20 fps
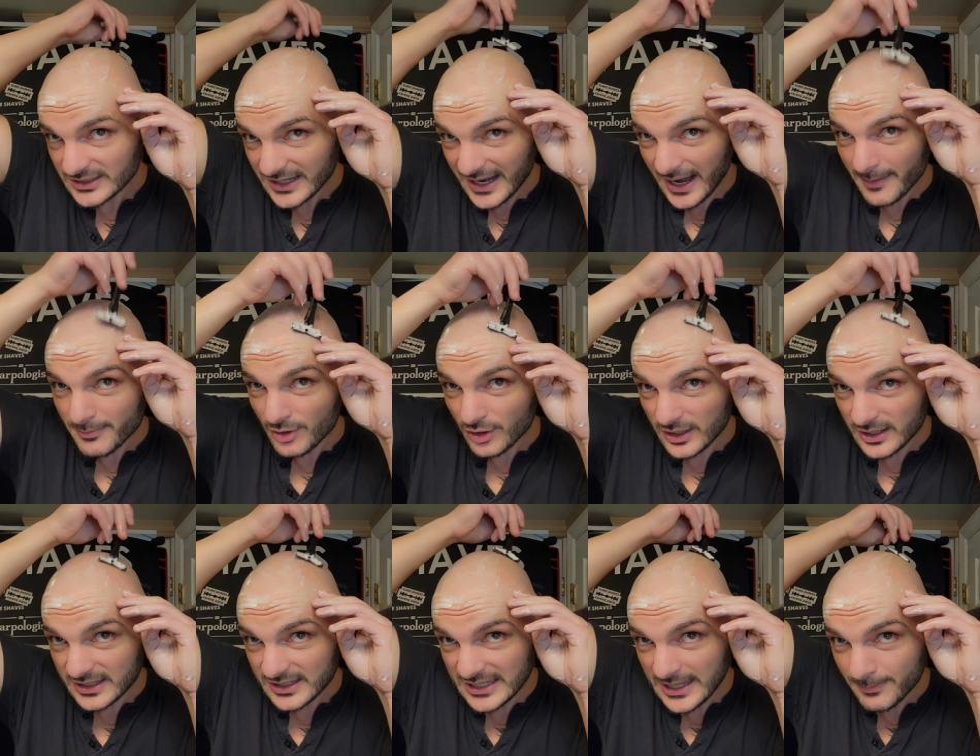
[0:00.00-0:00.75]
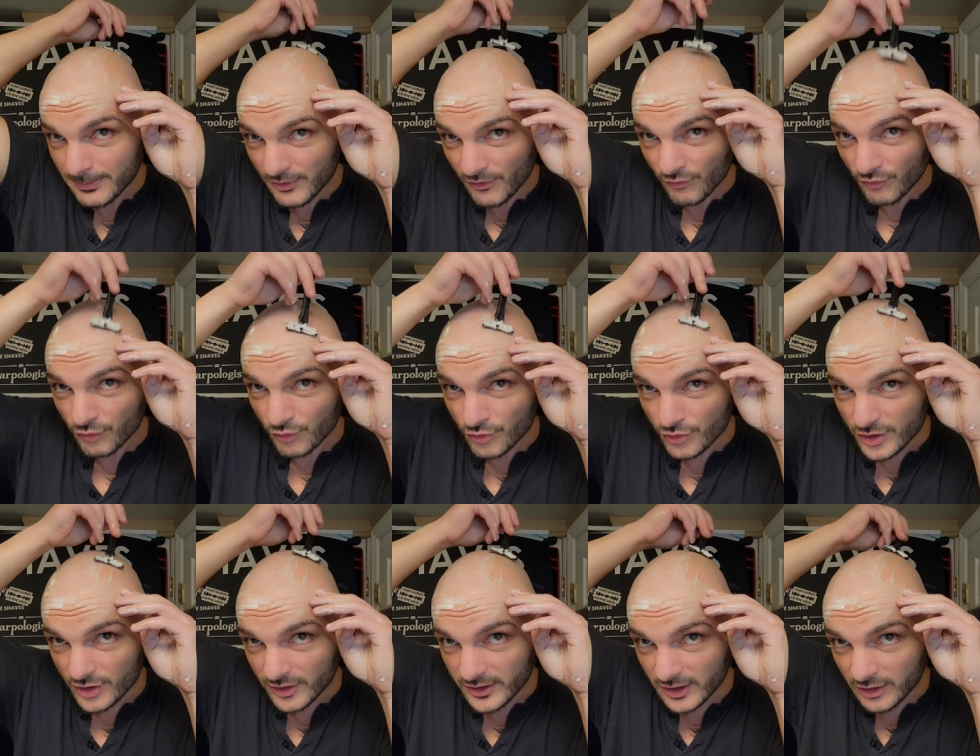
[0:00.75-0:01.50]
And I'm going to keep a
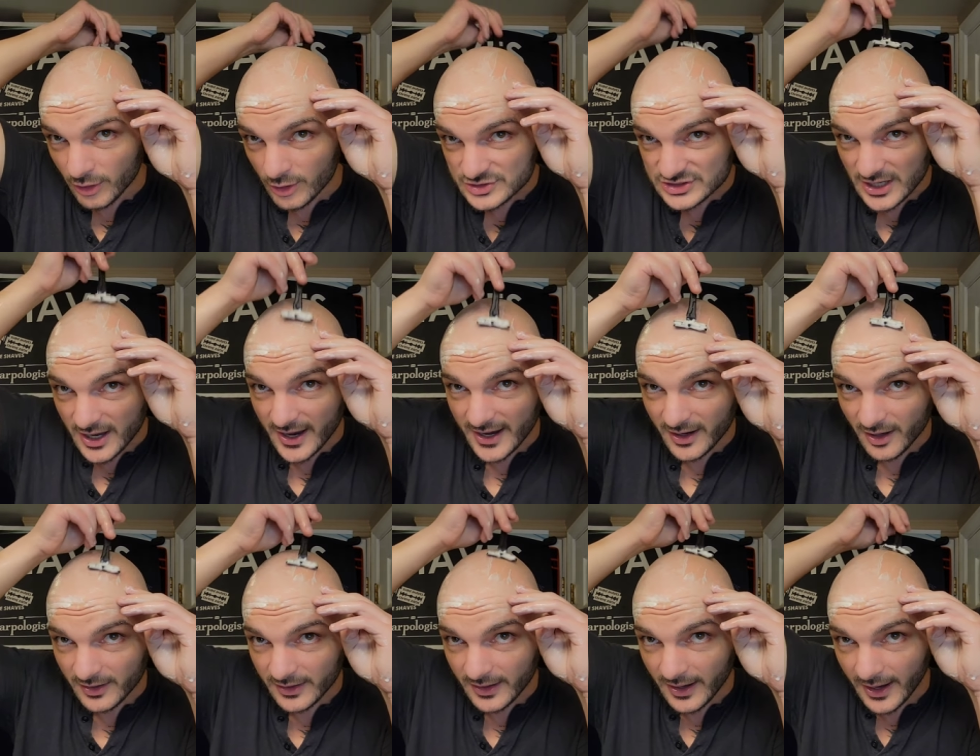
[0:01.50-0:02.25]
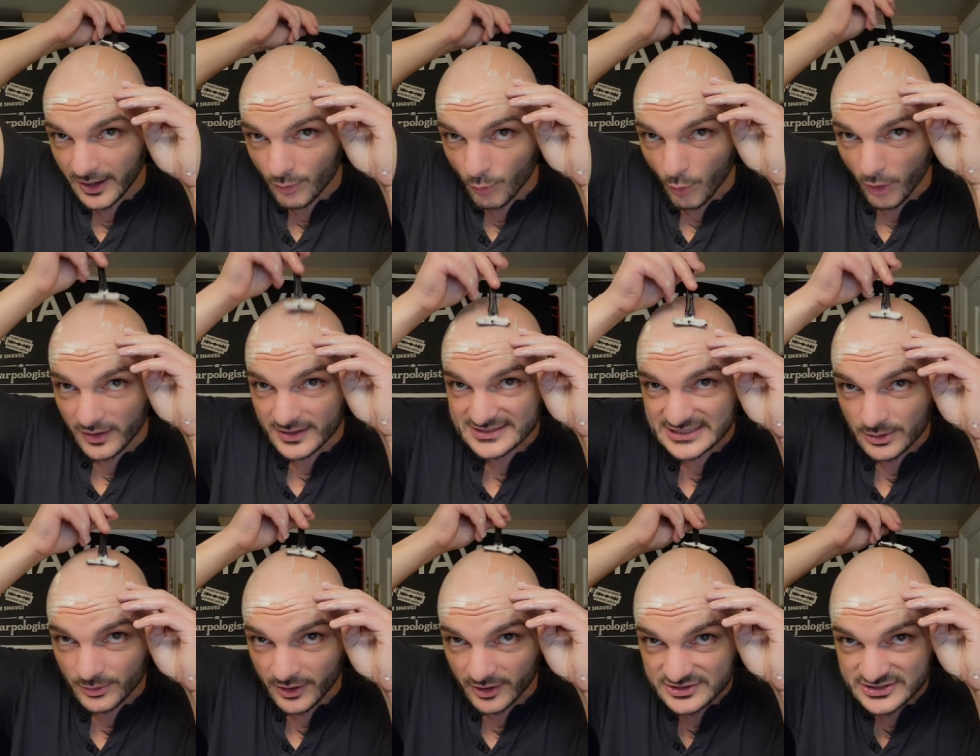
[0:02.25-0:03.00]
really close eye on it. I want to
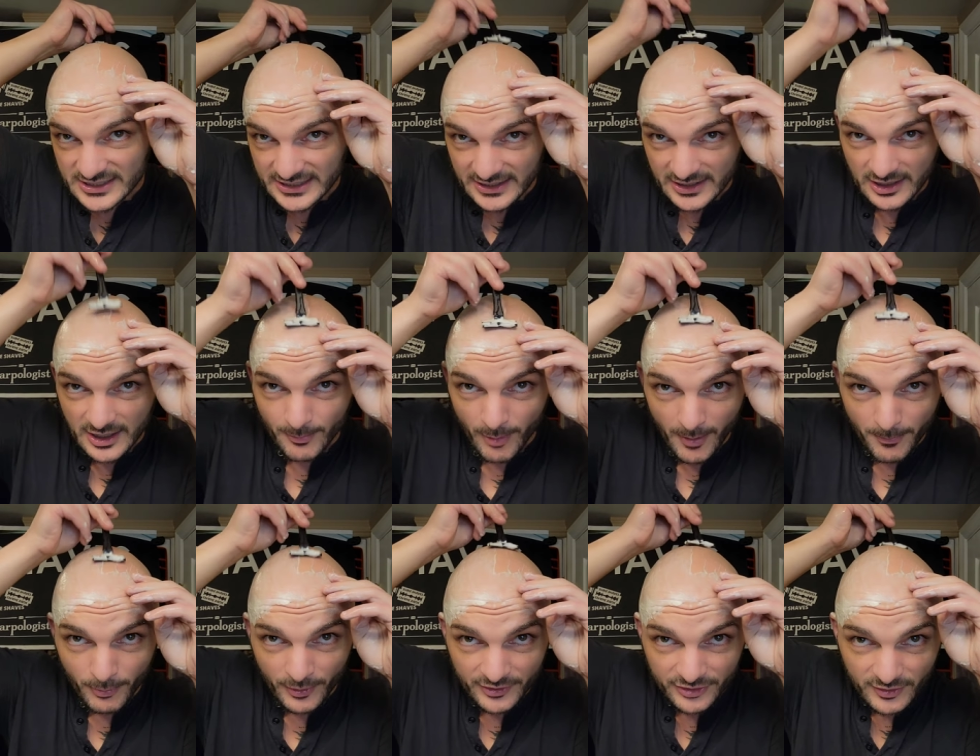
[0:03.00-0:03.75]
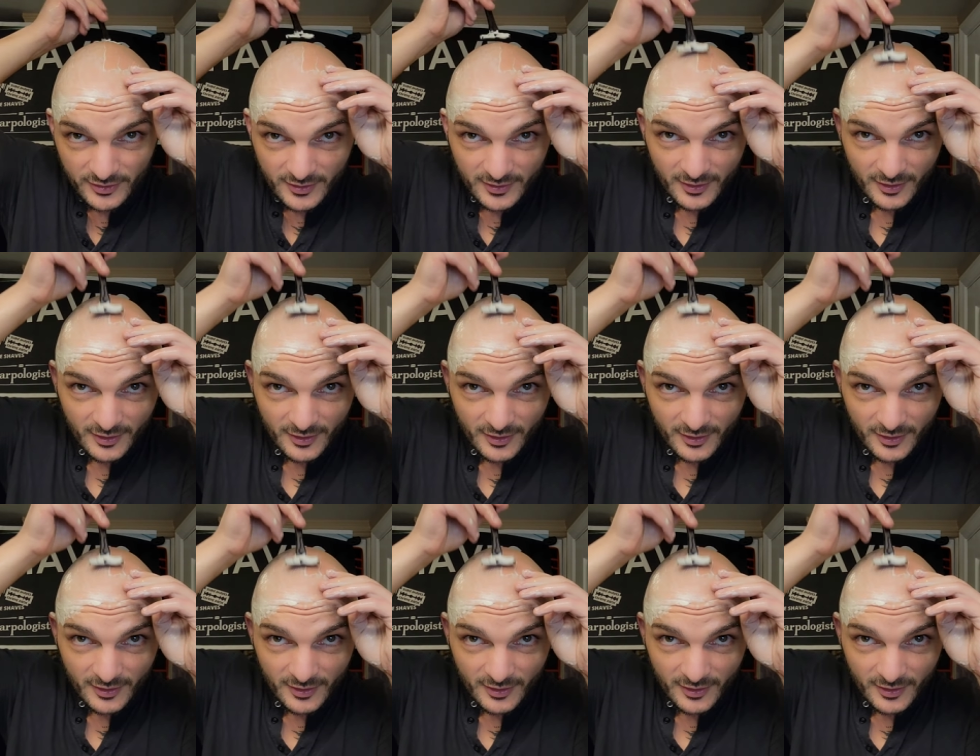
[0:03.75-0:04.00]
see what else they can come up with.